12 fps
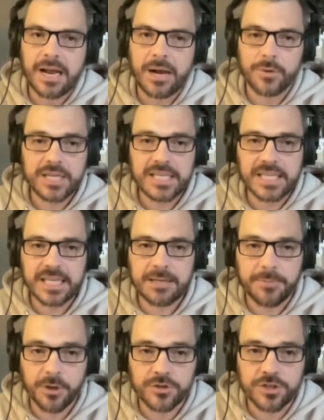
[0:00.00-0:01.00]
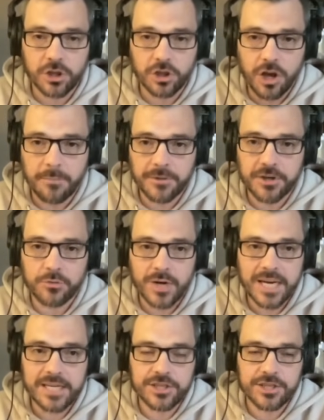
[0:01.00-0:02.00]
And we need to keep those kilometer
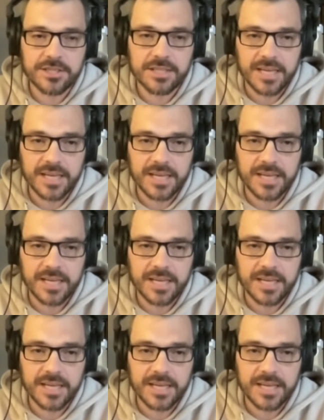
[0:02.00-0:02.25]
ranges